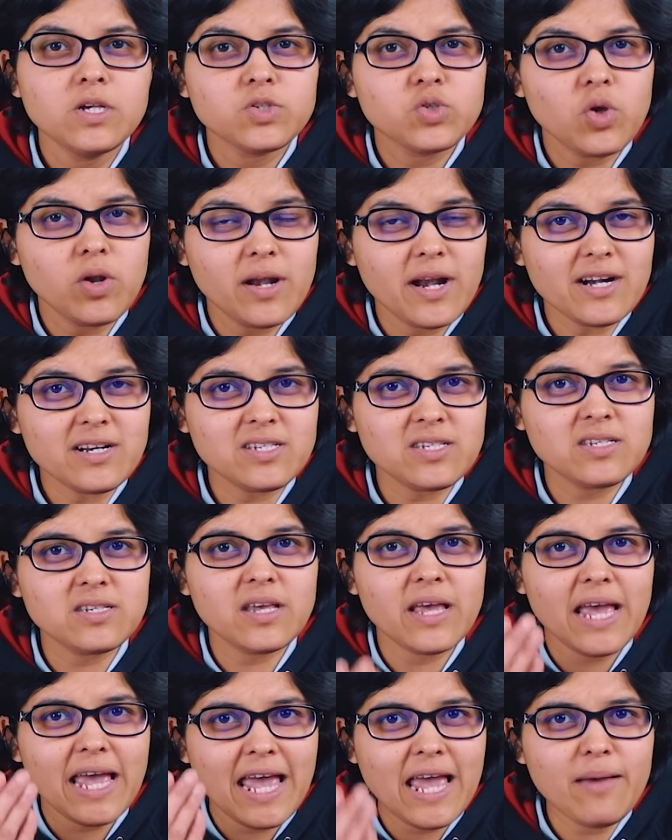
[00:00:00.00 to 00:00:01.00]
So let's
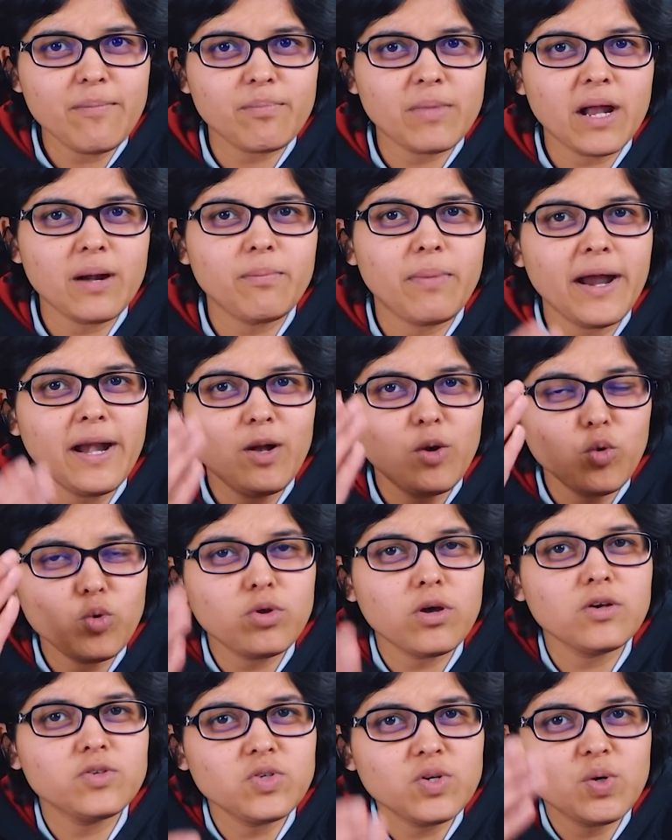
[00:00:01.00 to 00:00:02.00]
aim that by
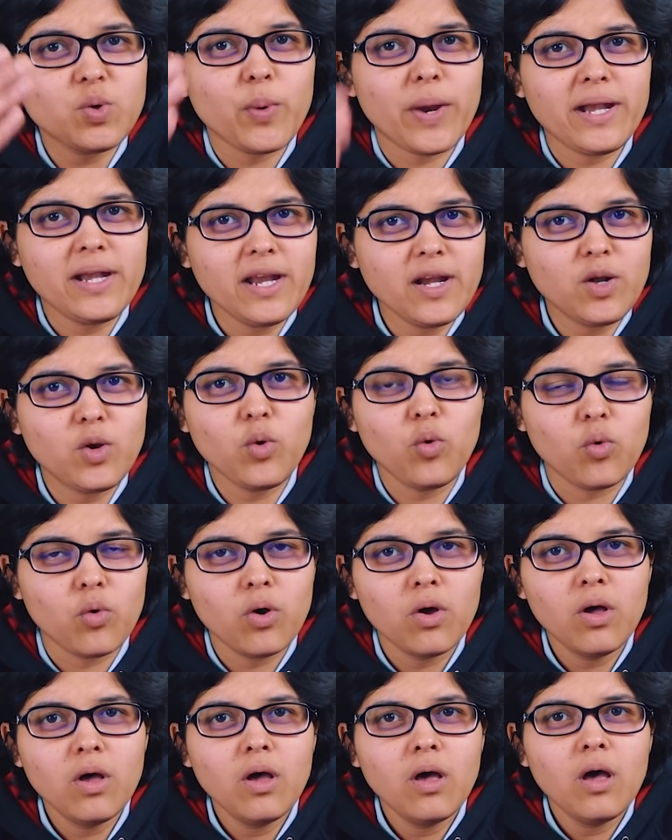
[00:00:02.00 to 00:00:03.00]
2022,
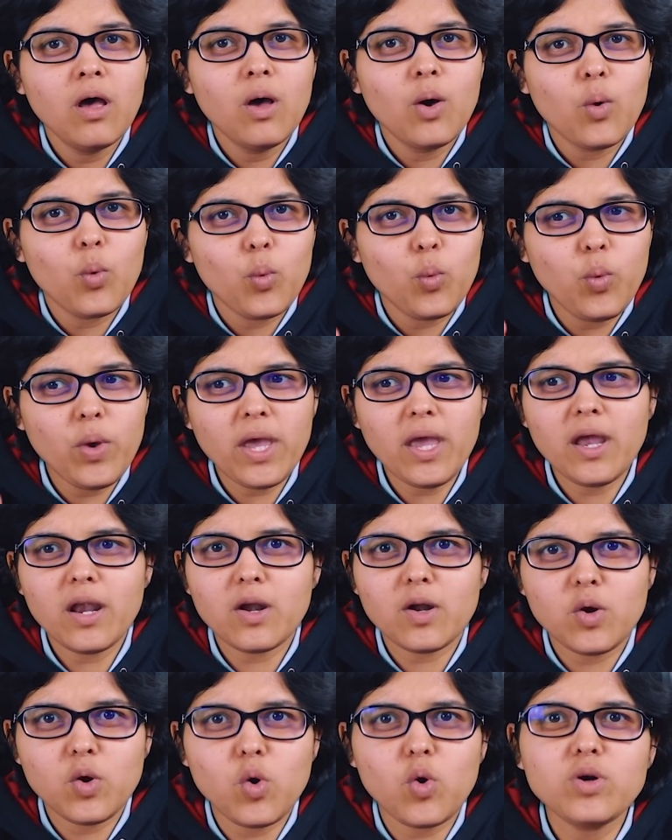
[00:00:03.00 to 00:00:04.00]
we
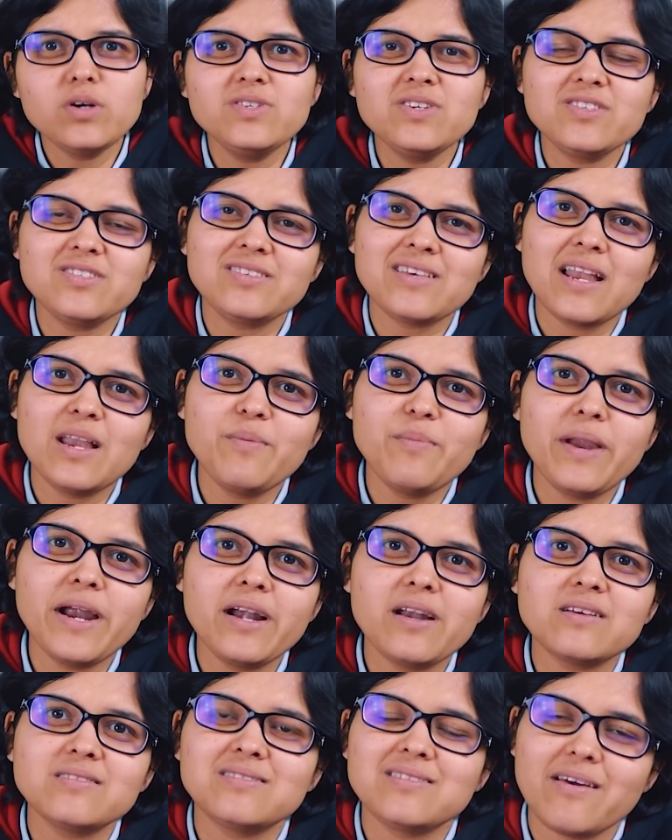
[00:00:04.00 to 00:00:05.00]
don't just
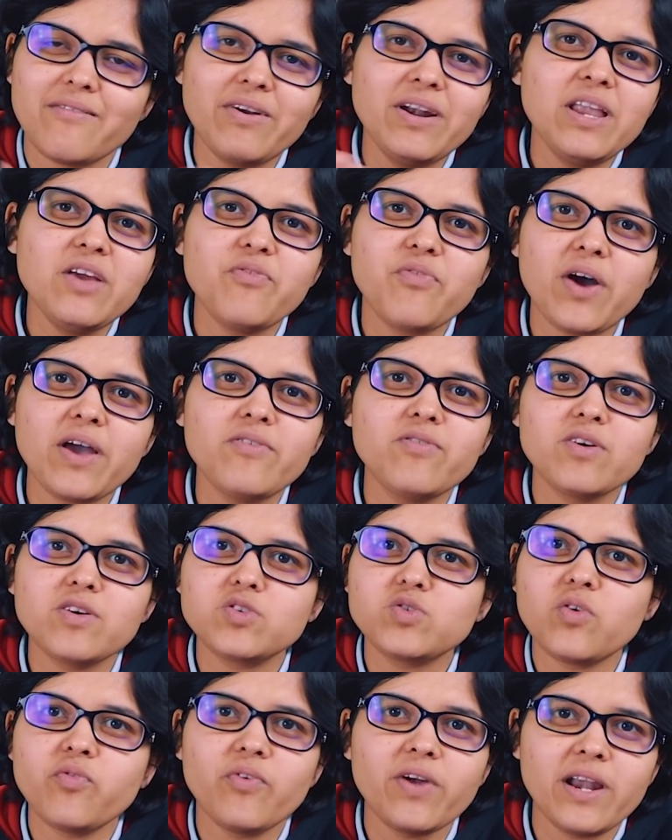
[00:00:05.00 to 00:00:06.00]
celebrate 75
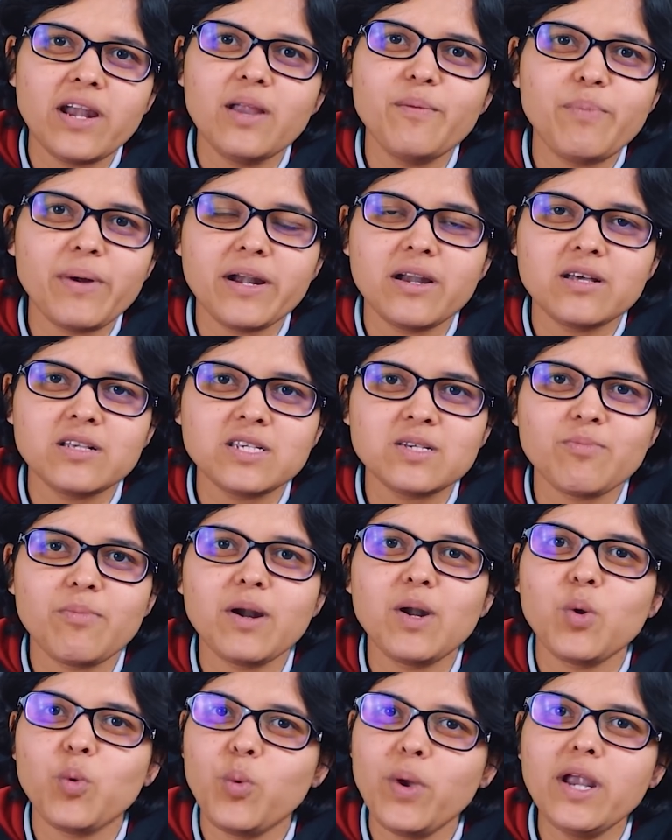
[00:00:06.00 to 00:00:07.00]
years of independence,
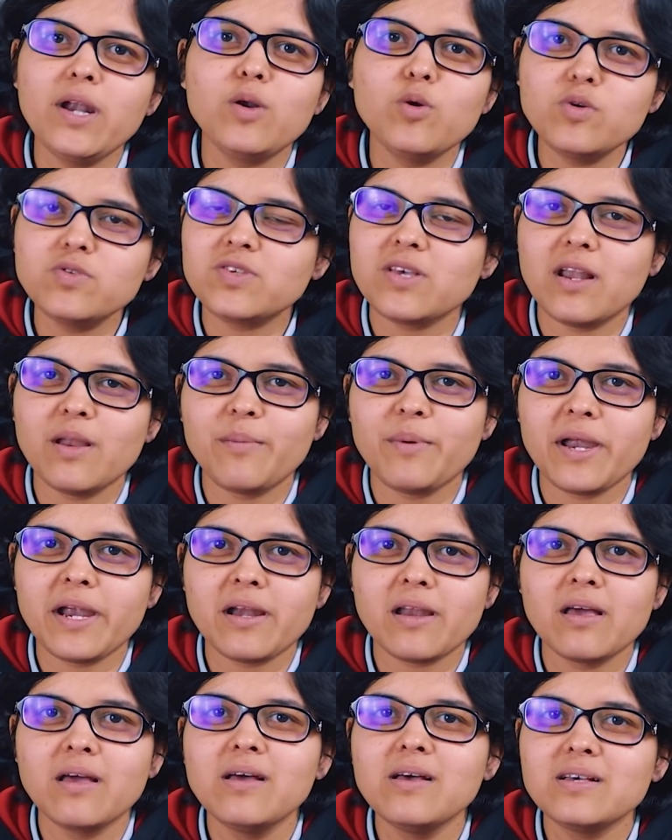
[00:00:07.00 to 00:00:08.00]
but we do
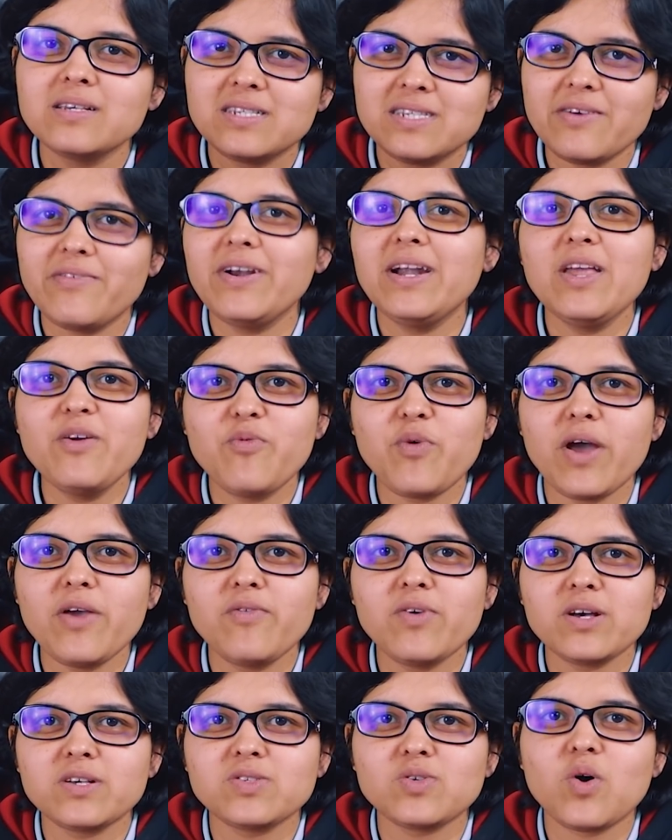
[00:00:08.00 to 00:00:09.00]
celebrate
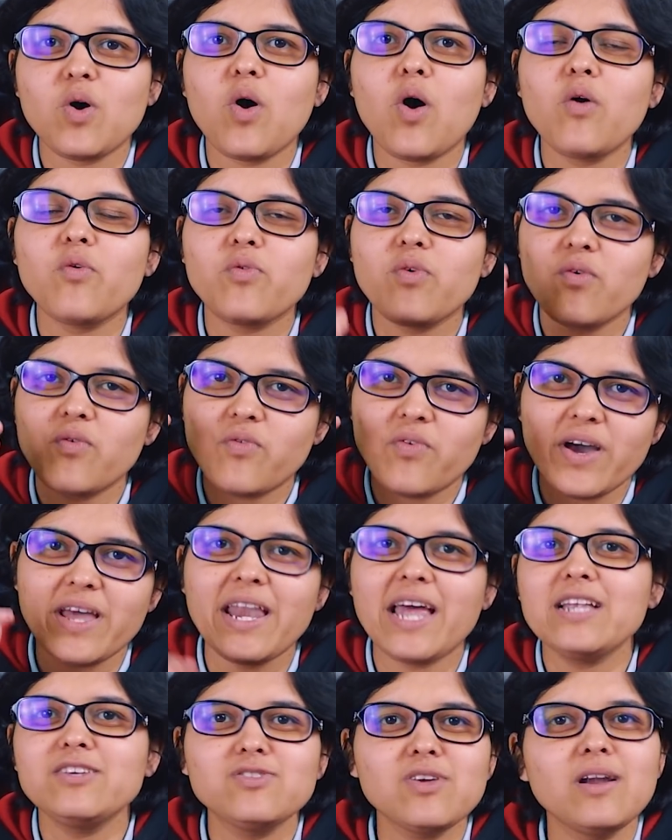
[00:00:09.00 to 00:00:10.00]
75 years of
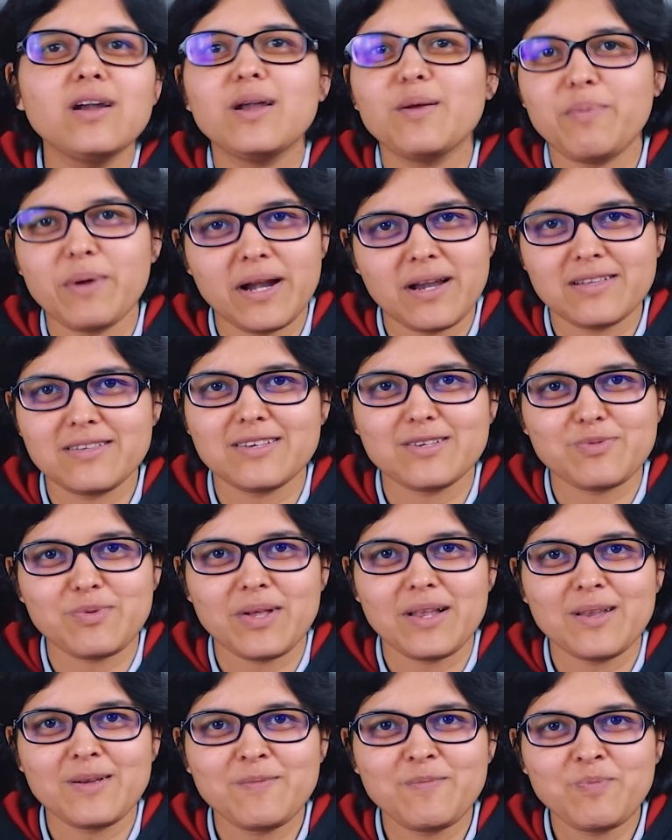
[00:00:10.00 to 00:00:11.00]
financial independence as
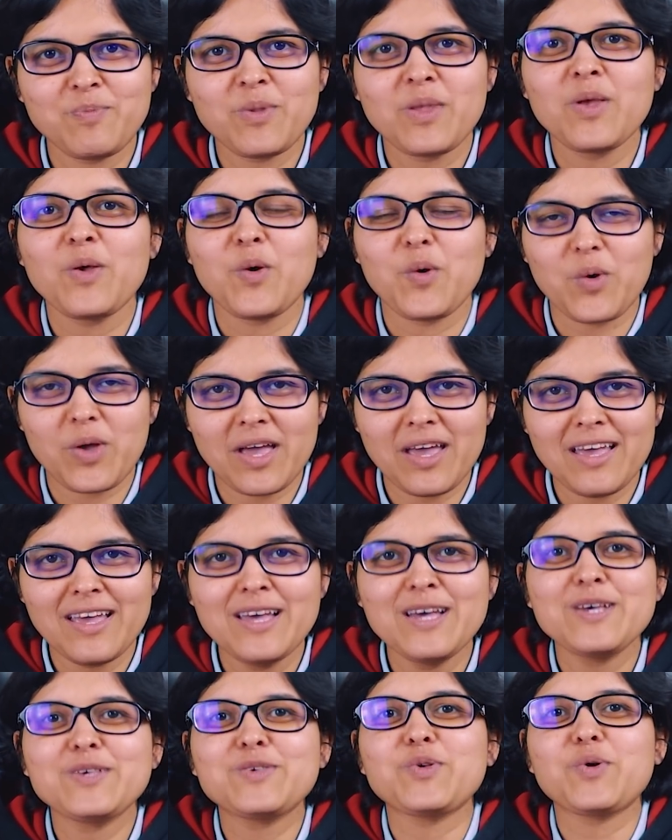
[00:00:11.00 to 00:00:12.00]
well. Okay,
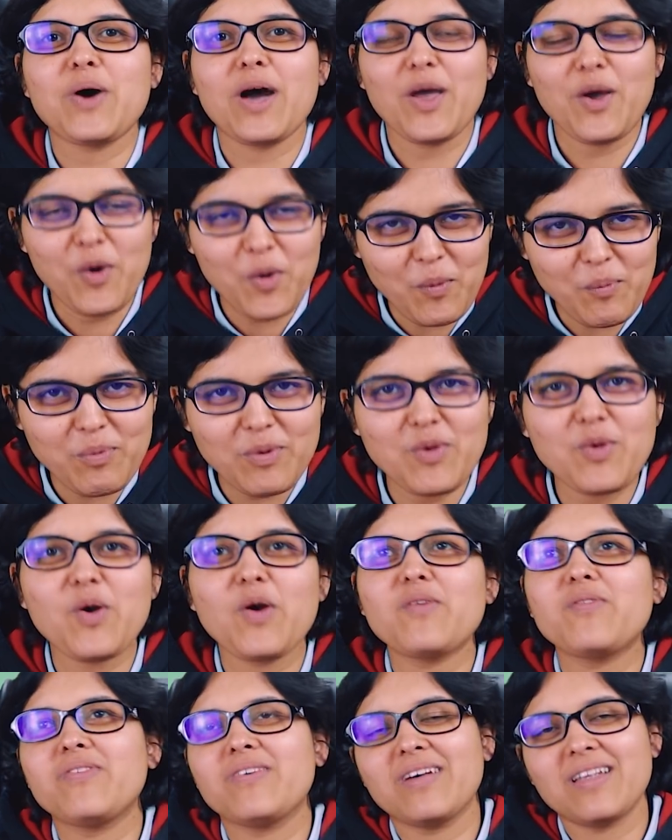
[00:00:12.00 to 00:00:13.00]
so I hope you
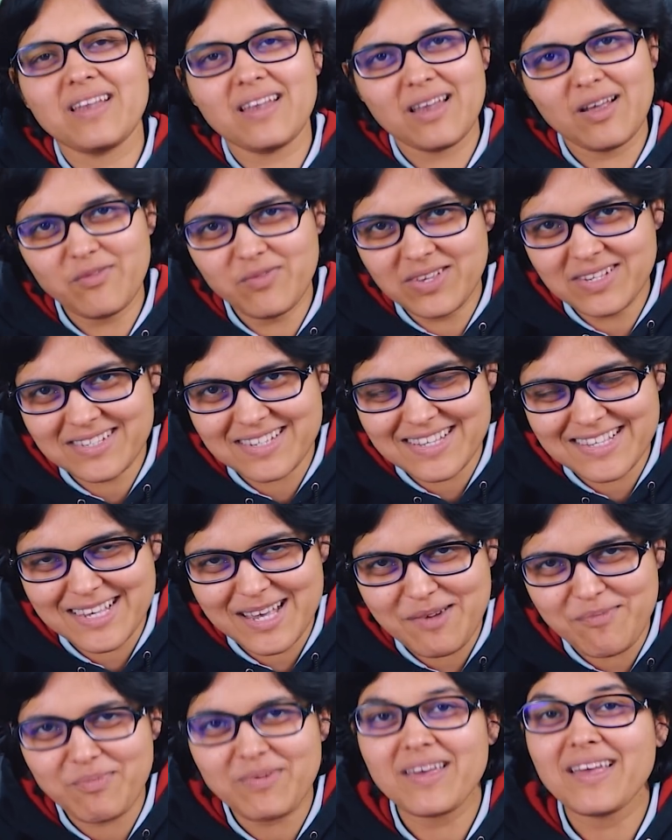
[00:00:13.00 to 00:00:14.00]
have loved this
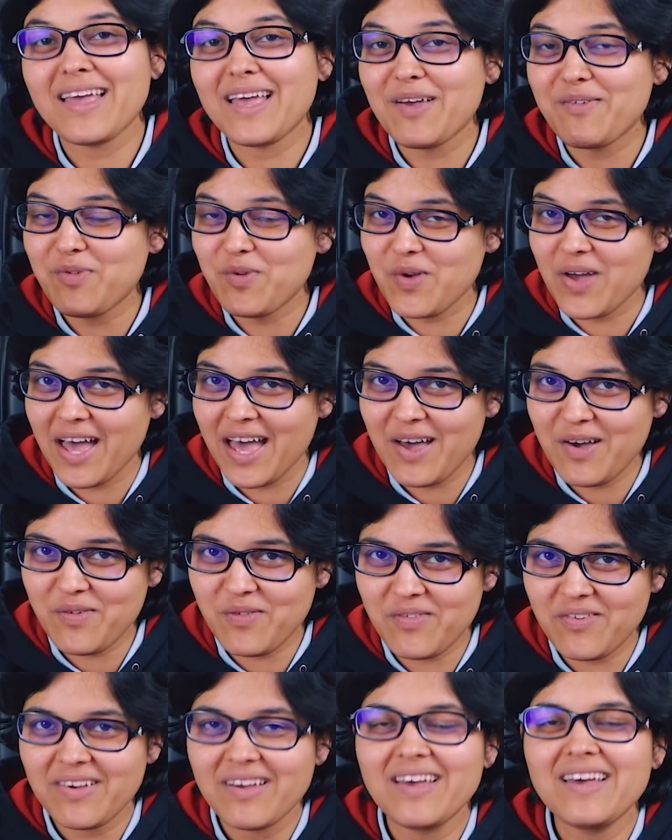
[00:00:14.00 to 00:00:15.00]
concept. If you
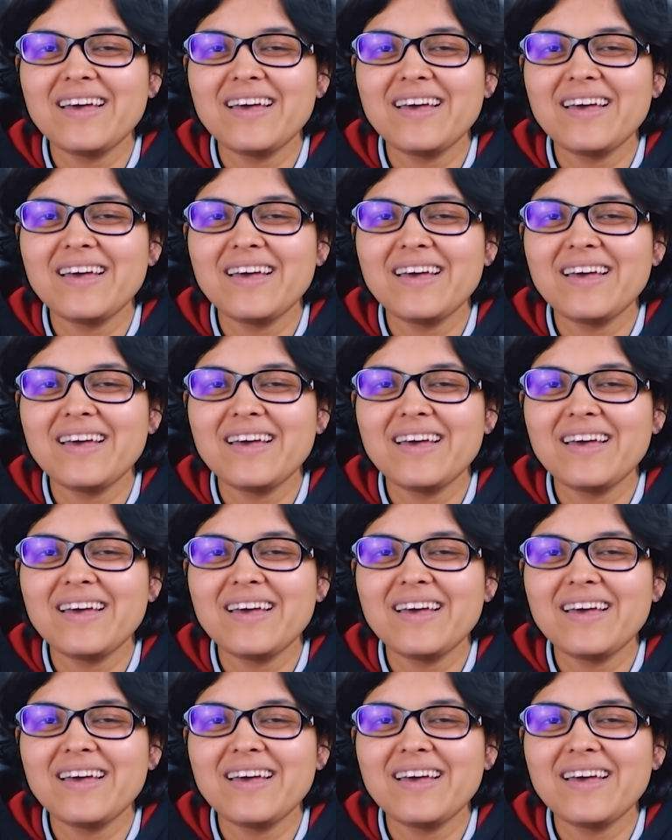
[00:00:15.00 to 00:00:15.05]
have,